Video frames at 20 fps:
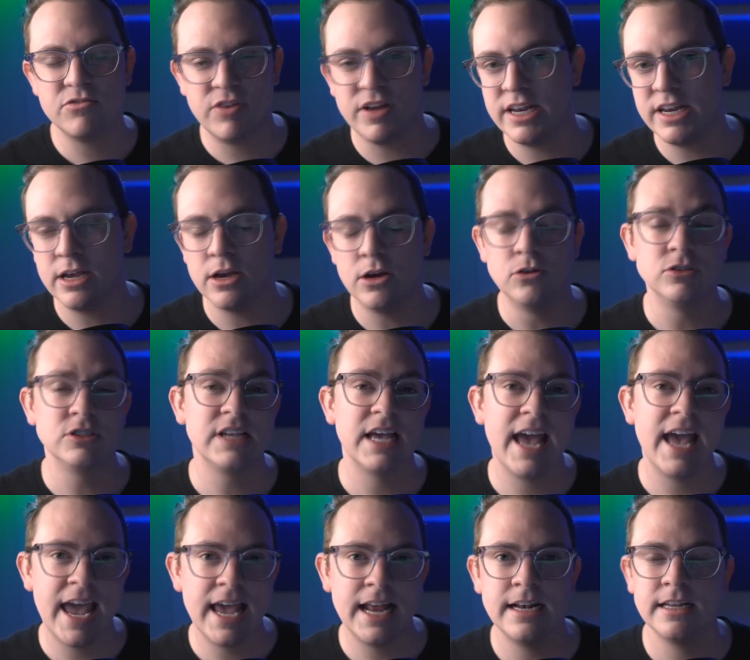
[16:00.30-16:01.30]
videos,
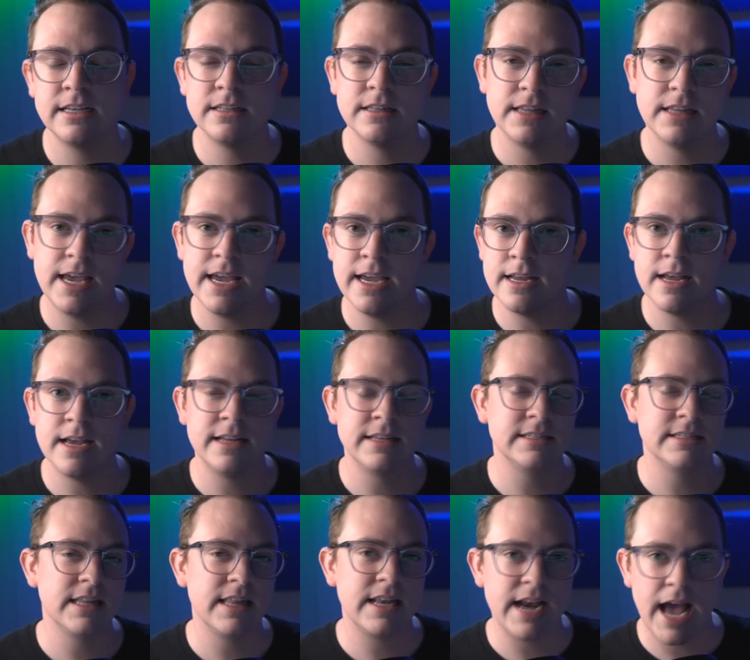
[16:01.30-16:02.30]
editing late
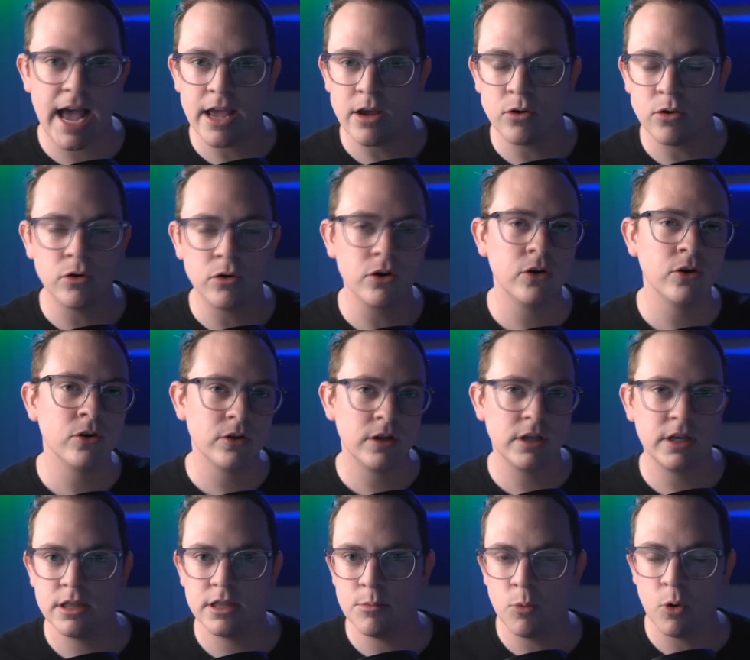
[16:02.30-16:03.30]
into the night or
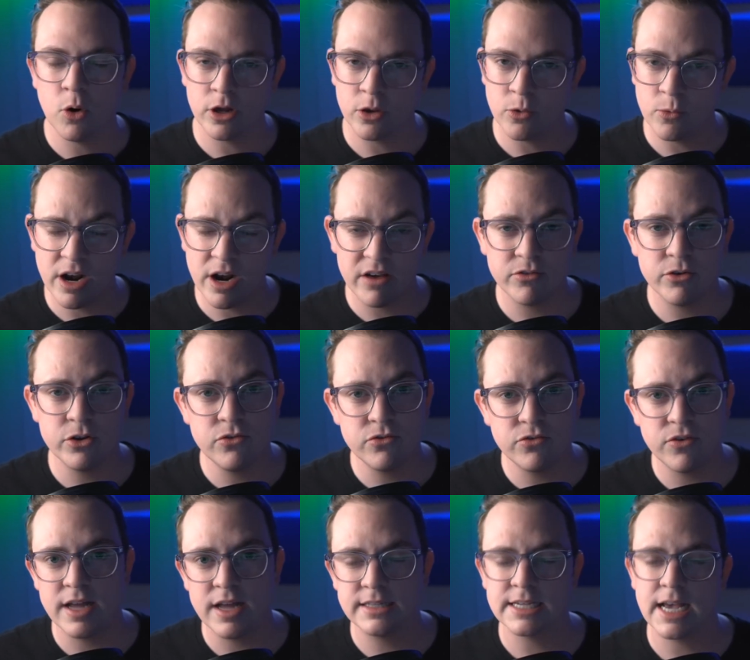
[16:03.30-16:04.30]
early in the morning, whenever you
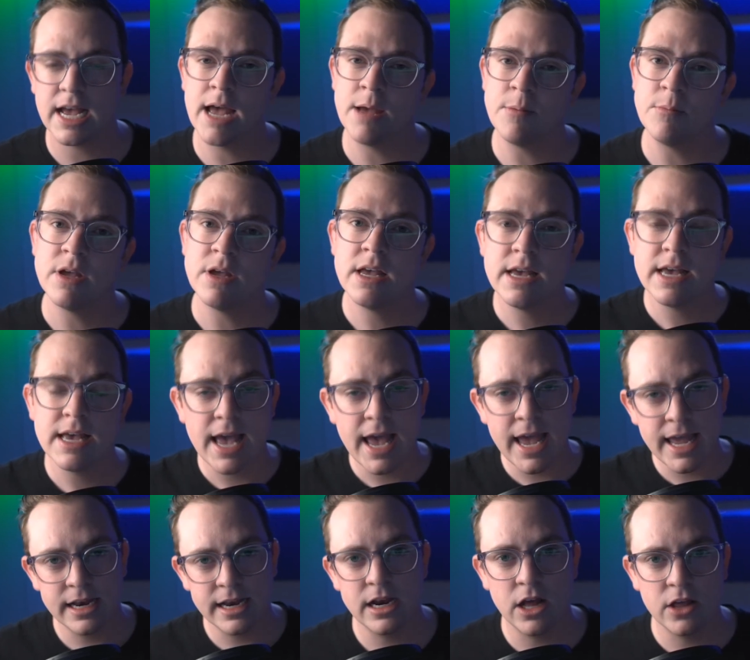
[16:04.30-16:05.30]
find time,
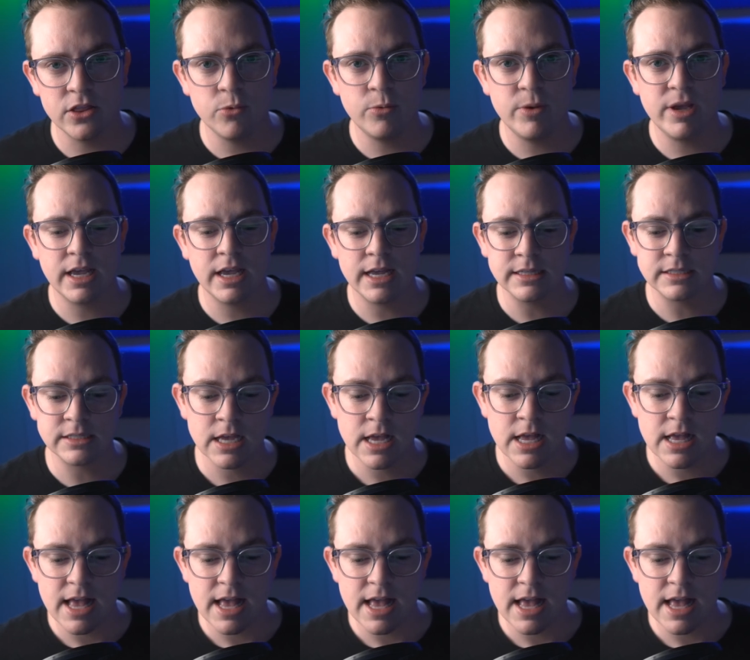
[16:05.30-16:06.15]
edit on the weekends.